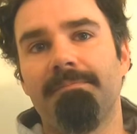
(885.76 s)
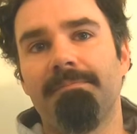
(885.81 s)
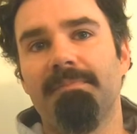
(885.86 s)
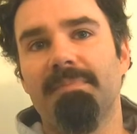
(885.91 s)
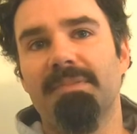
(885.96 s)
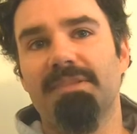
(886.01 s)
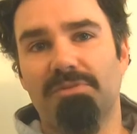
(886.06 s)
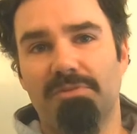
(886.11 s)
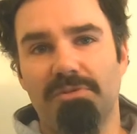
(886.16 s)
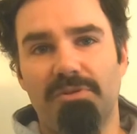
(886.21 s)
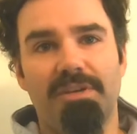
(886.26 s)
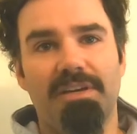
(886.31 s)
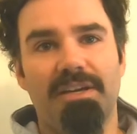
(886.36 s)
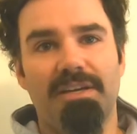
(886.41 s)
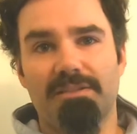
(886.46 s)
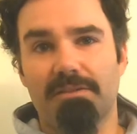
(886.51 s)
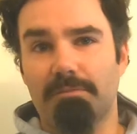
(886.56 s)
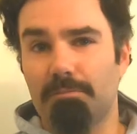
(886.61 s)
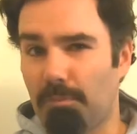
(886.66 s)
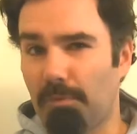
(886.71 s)
So you guys
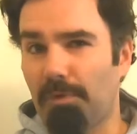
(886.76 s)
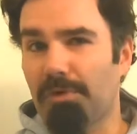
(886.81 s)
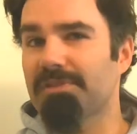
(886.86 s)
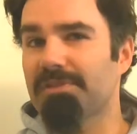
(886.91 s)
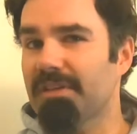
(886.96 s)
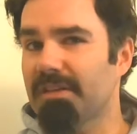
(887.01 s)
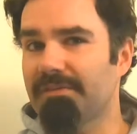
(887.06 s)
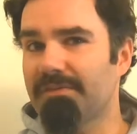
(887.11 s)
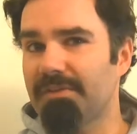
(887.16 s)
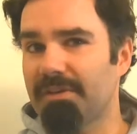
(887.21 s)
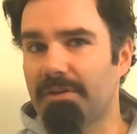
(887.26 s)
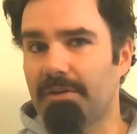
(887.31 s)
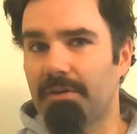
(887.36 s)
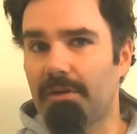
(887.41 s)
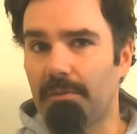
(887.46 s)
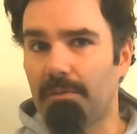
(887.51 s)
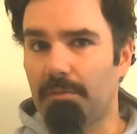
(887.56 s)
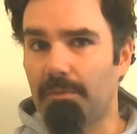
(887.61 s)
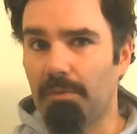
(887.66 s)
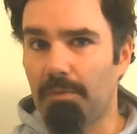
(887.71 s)
can most likely figure out
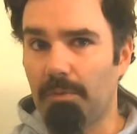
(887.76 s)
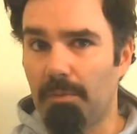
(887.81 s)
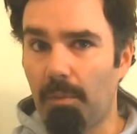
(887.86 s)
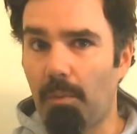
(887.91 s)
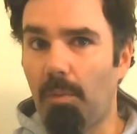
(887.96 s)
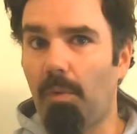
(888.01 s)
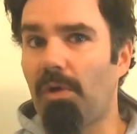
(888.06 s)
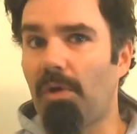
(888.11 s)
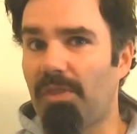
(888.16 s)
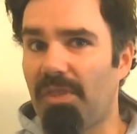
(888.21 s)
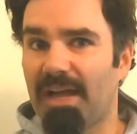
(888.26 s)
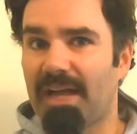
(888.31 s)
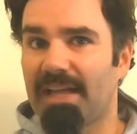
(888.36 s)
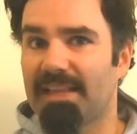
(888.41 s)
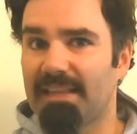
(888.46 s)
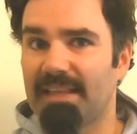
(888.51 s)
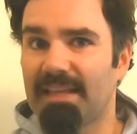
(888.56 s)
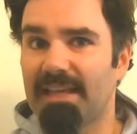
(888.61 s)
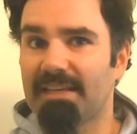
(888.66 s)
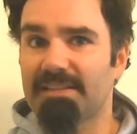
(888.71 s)
what that
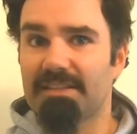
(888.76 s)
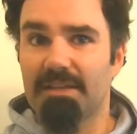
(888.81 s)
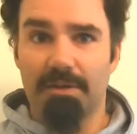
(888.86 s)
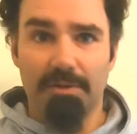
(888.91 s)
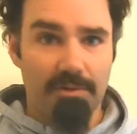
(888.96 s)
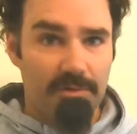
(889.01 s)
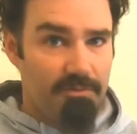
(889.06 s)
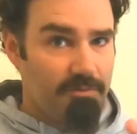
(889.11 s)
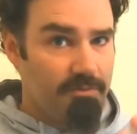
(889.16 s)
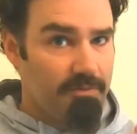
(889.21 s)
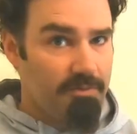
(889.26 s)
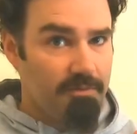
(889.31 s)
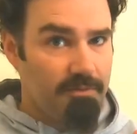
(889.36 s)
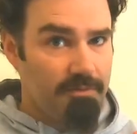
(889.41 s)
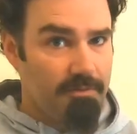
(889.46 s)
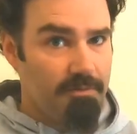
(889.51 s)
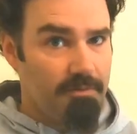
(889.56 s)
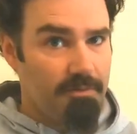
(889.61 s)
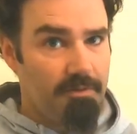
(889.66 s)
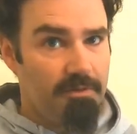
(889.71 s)
takes out of
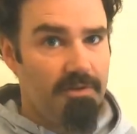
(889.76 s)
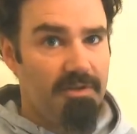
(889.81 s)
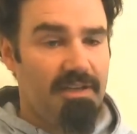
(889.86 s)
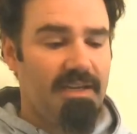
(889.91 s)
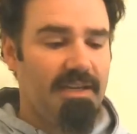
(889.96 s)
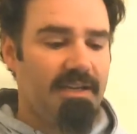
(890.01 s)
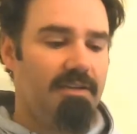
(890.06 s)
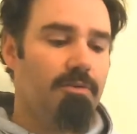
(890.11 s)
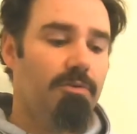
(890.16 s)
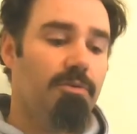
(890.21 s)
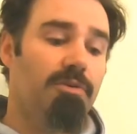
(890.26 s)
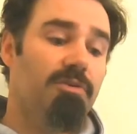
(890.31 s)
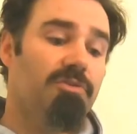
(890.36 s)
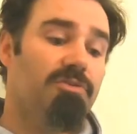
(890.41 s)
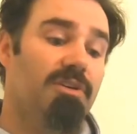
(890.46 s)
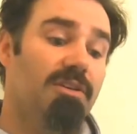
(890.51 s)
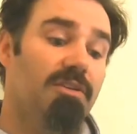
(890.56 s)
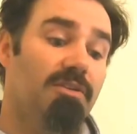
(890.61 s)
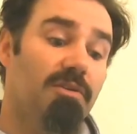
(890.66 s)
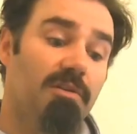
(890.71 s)
your diet or you're
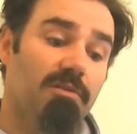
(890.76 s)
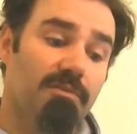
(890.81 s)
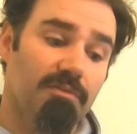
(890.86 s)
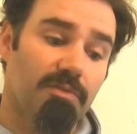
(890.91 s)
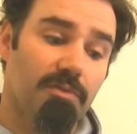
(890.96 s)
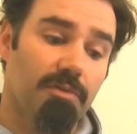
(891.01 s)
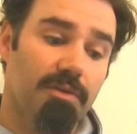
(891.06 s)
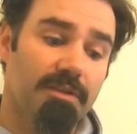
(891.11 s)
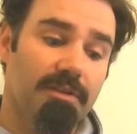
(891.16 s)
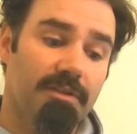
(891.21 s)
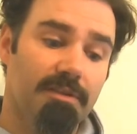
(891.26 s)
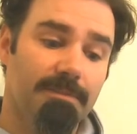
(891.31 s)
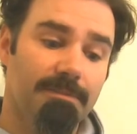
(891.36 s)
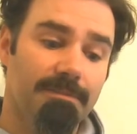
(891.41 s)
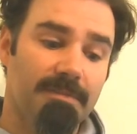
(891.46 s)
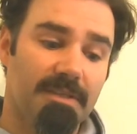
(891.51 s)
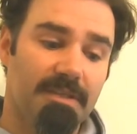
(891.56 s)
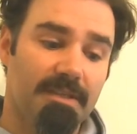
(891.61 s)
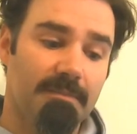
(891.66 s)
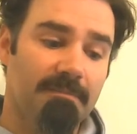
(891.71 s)
trying to avoid.
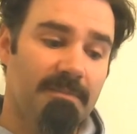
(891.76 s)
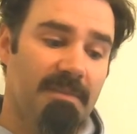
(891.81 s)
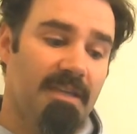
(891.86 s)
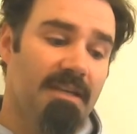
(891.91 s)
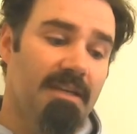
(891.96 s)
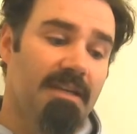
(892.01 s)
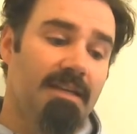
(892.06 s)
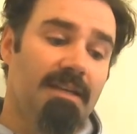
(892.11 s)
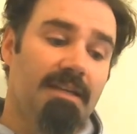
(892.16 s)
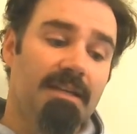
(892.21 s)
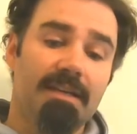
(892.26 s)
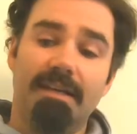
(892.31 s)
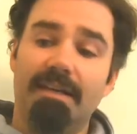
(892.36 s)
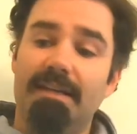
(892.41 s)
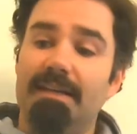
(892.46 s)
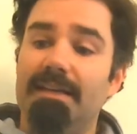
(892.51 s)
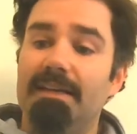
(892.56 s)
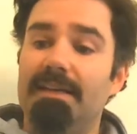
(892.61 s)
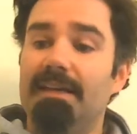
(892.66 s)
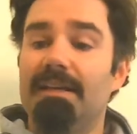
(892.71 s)
Okay.
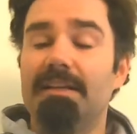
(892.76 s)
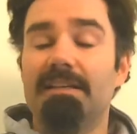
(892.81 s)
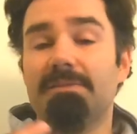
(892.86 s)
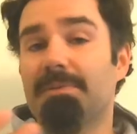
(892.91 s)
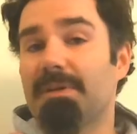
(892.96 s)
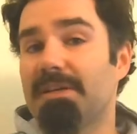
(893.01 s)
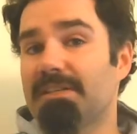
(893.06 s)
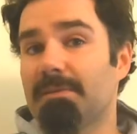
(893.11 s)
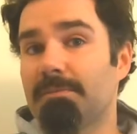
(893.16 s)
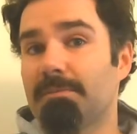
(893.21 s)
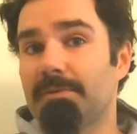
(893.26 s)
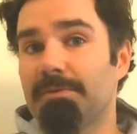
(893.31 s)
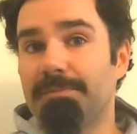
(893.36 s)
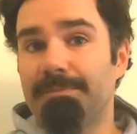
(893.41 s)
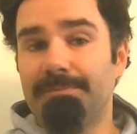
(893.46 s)
and it's pretty simple.